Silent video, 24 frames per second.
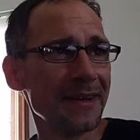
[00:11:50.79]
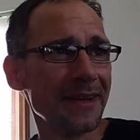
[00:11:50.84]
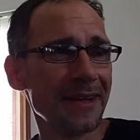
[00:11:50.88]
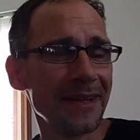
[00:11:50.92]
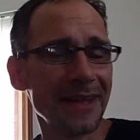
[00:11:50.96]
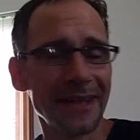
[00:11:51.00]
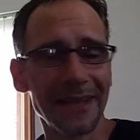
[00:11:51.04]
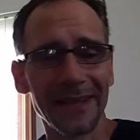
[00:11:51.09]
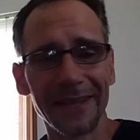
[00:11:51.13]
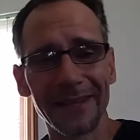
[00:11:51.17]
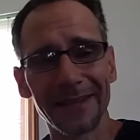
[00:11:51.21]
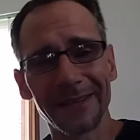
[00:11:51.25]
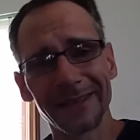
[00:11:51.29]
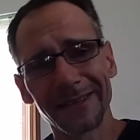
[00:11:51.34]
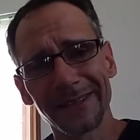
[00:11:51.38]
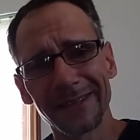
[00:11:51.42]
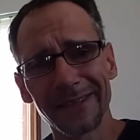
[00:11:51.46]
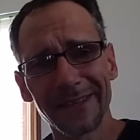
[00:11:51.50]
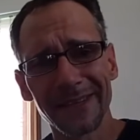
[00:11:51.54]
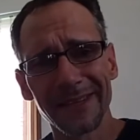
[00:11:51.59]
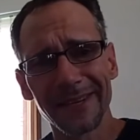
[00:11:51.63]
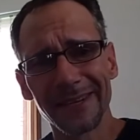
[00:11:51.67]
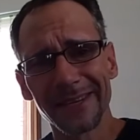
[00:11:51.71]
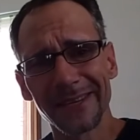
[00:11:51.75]
you know.
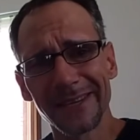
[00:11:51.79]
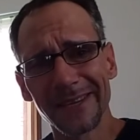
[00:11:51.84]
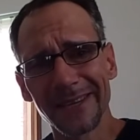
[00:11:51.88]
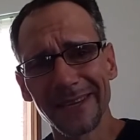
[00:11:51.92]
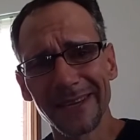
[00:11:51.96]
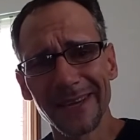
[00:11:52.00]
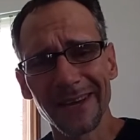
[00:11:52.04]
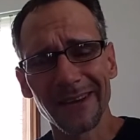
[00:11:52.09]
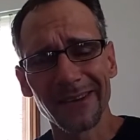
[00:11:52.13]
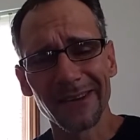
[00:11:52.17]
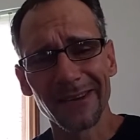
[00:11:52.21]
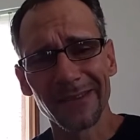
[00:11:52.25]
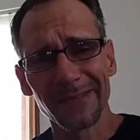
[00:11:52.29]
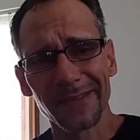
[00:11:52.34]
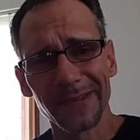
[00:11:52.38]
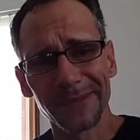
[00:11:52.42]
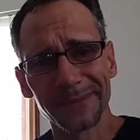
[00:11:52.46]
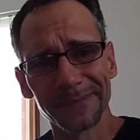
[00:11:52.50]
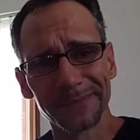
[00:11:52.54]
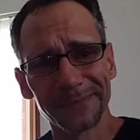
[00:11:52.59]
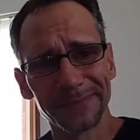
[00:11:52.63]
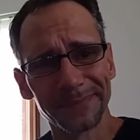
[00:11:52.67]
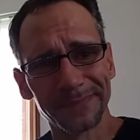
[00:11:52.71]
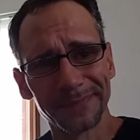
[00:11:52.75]
Get a kick out of them,
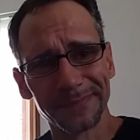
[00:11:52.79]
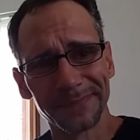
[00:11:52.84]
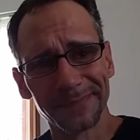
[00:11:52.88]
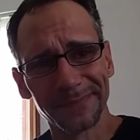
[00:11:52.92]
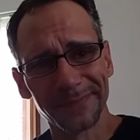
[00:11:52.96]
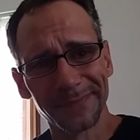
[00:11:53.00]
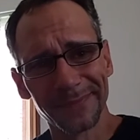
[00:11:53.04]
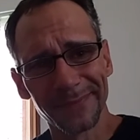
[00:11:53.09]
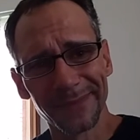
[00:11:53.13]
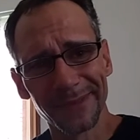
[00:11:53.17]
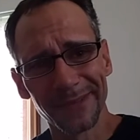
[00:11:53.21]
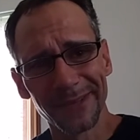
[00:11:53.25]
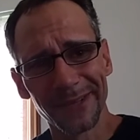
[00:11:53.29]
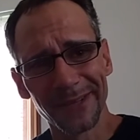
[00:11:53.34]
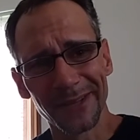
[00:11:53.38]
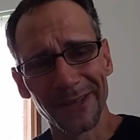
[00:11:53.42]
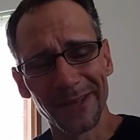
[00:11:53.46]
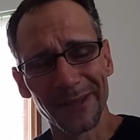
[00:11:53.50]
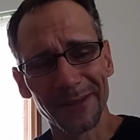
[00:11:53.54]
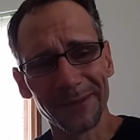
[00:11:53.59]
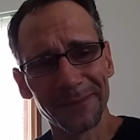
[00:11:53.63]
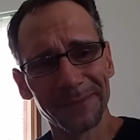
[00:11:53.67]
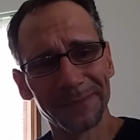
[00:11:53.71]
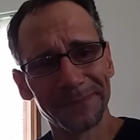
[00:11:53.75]
you know.